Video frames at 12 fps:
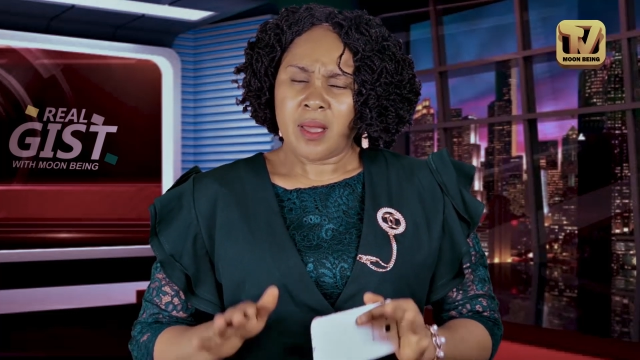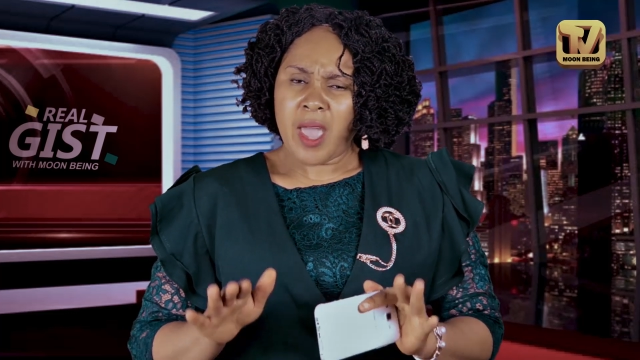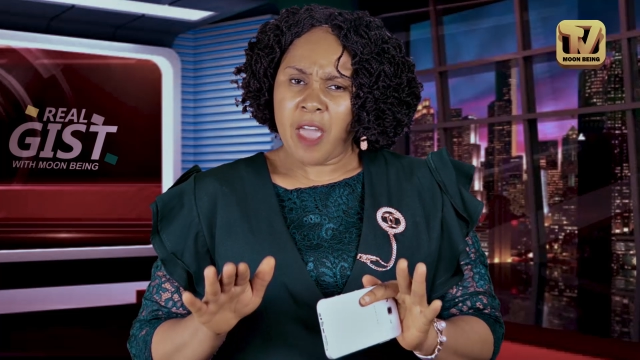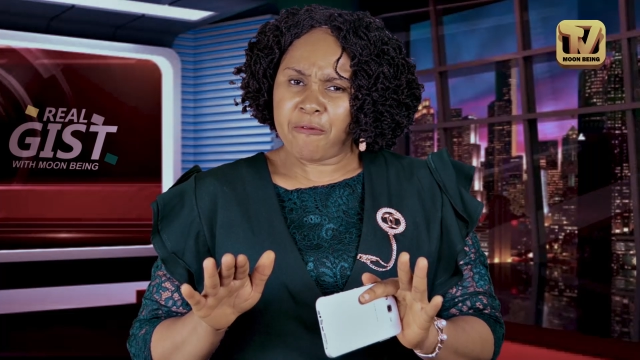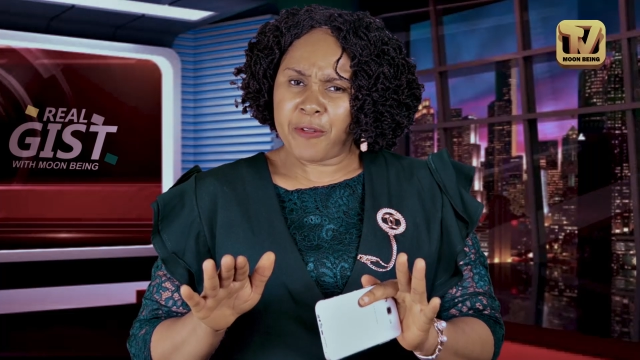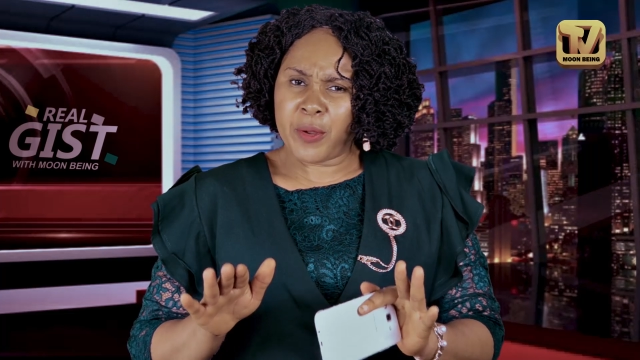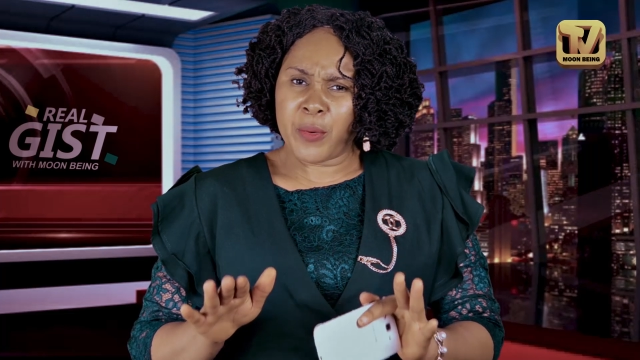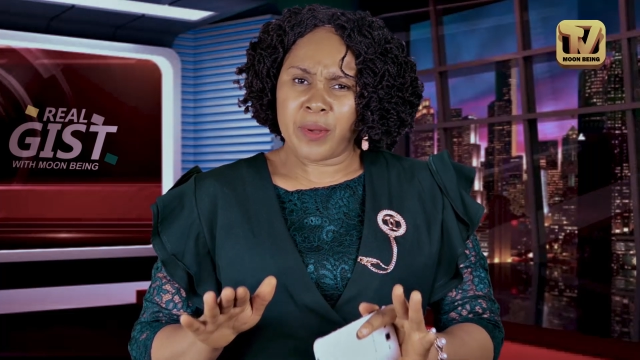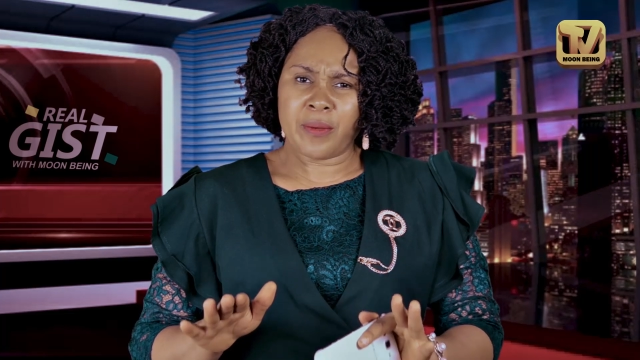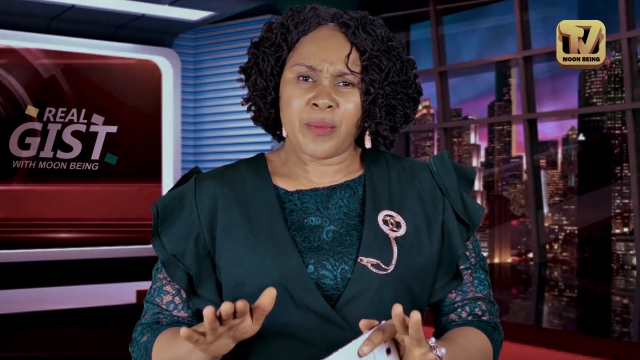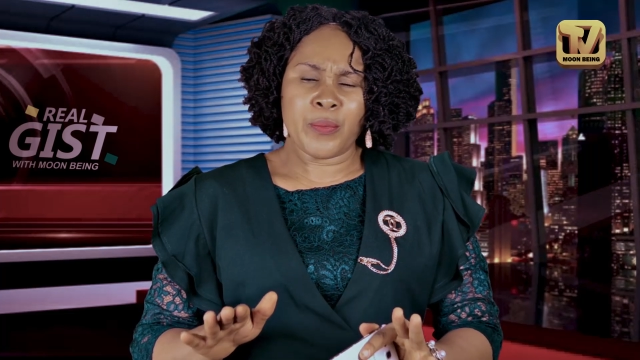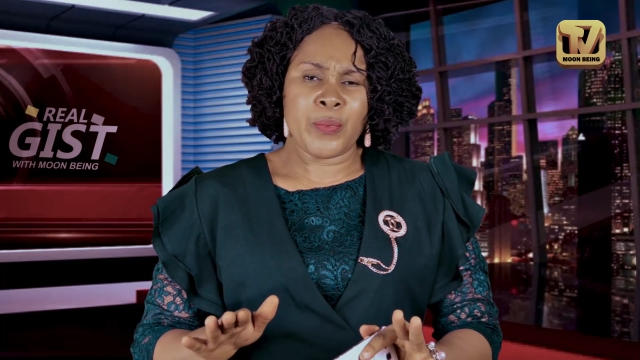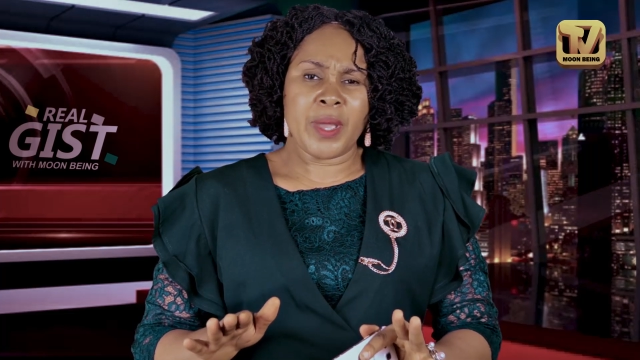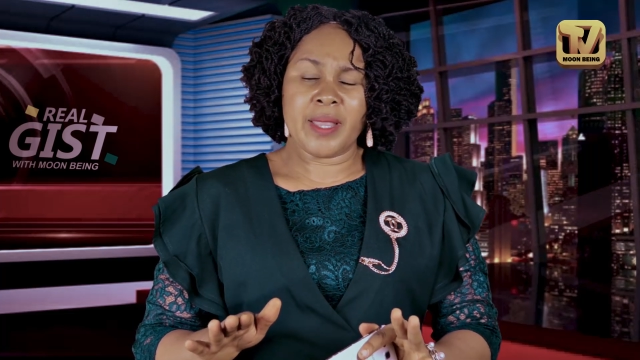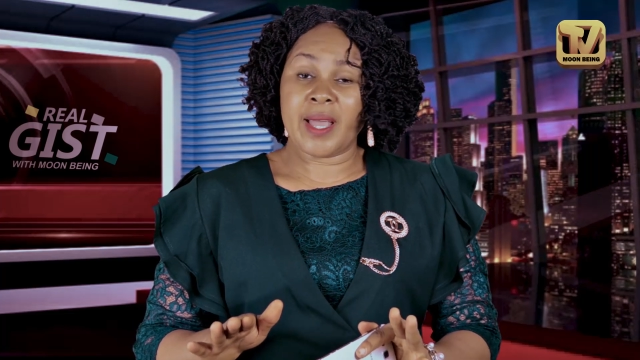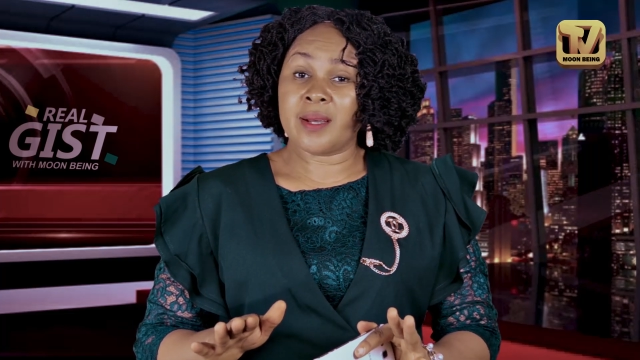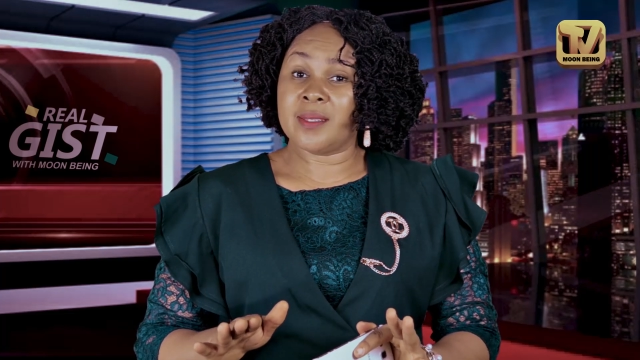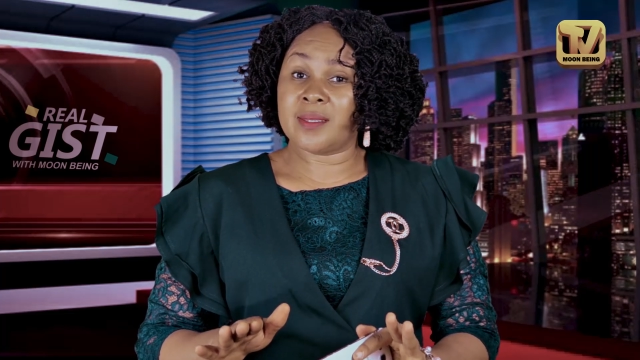Everywhere
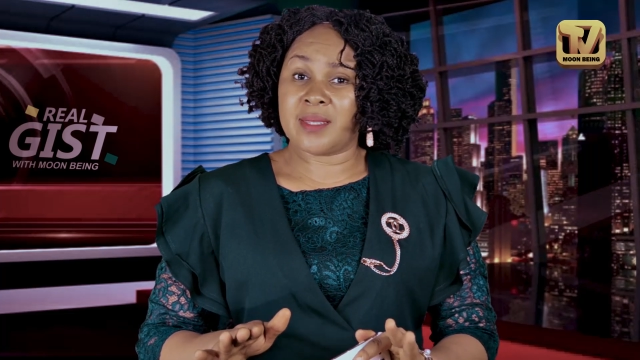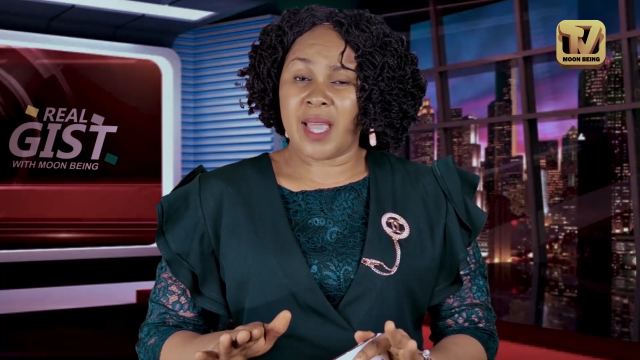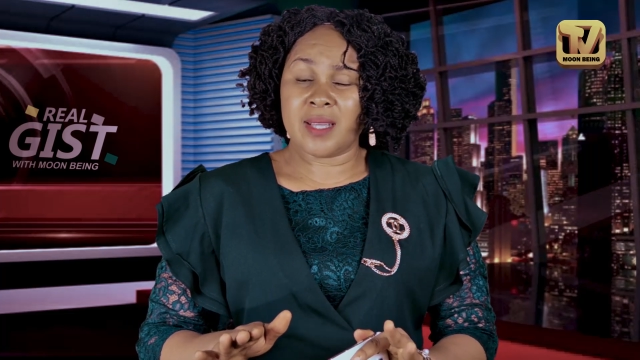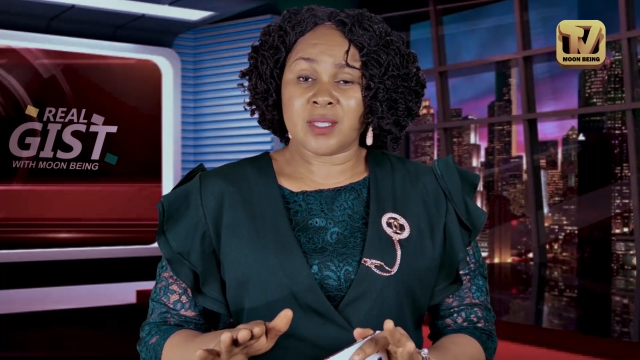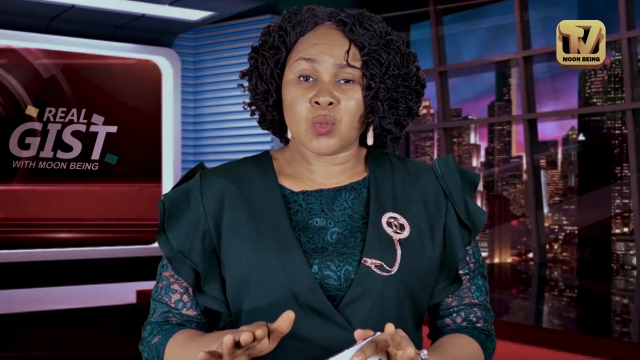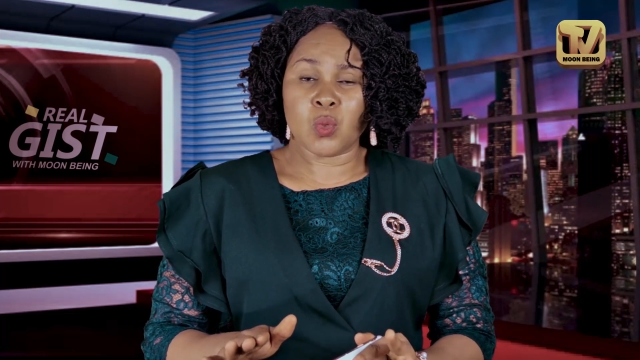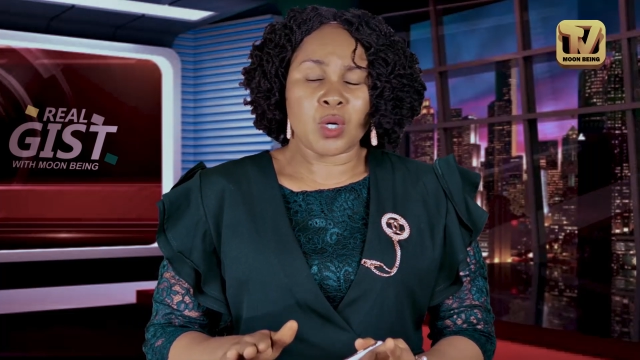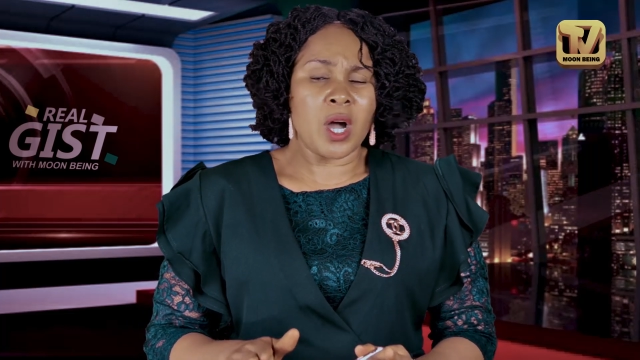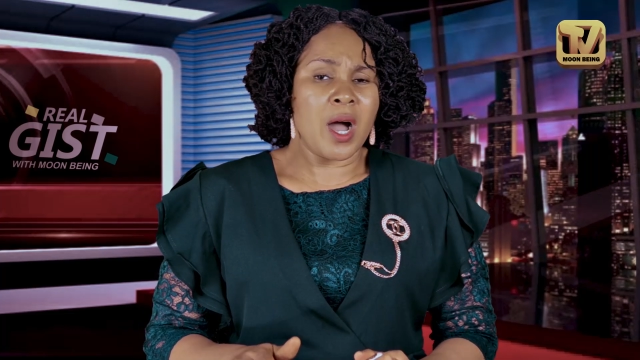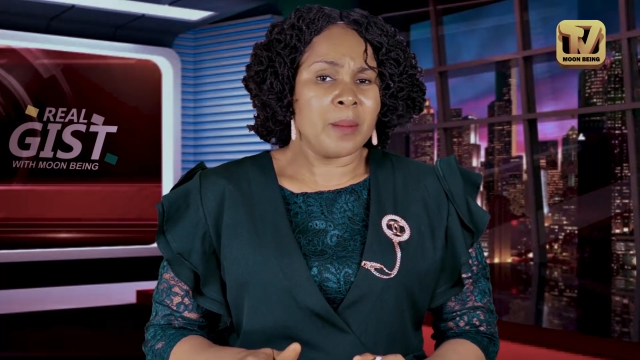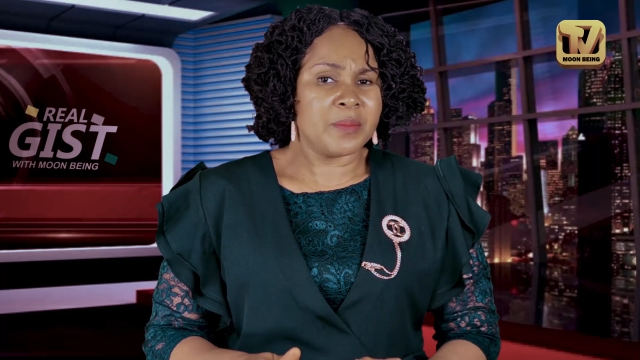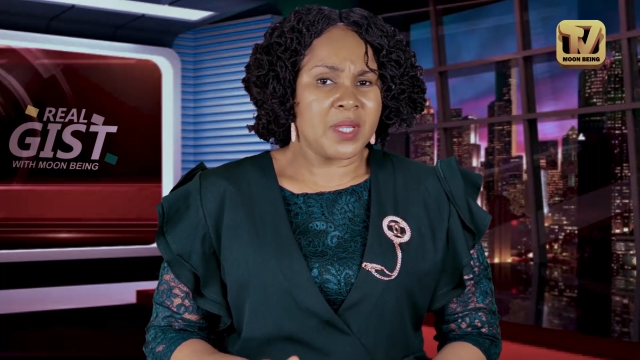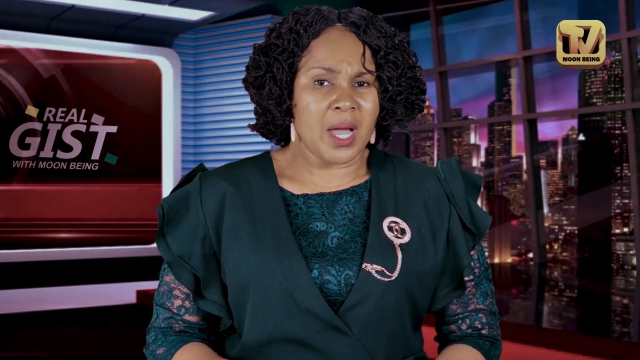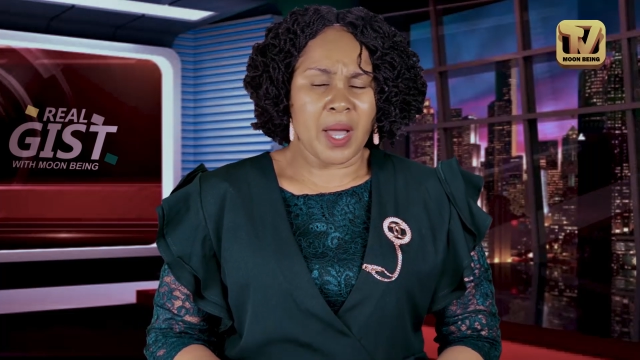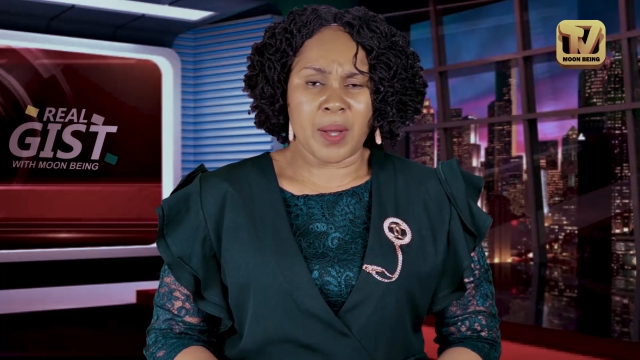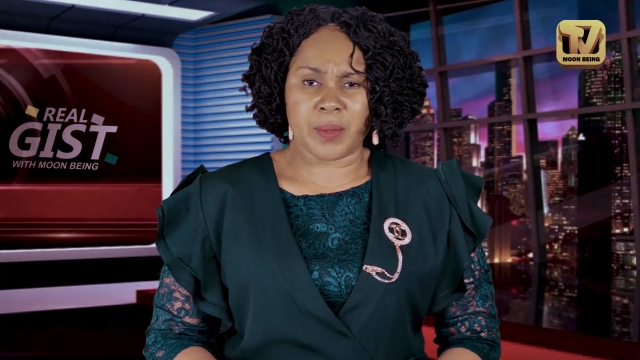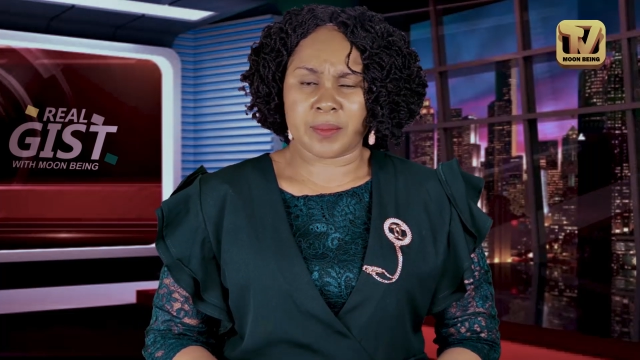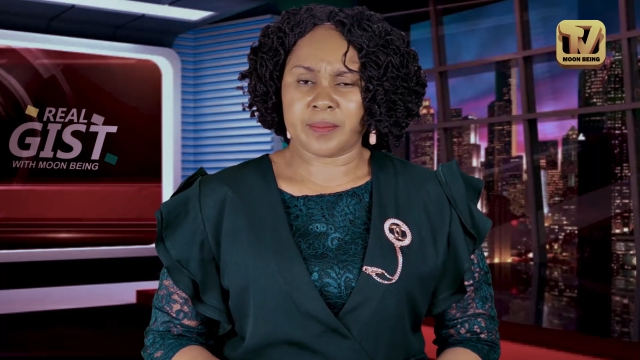that is tense will calm
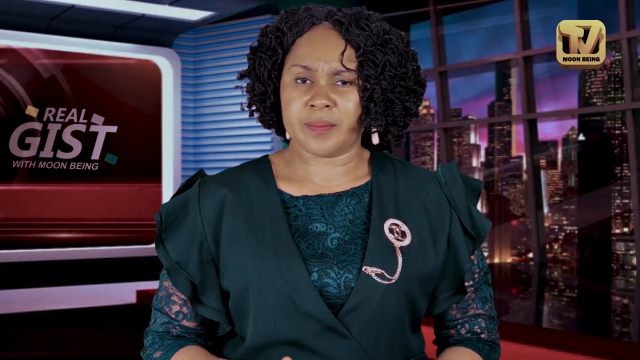down.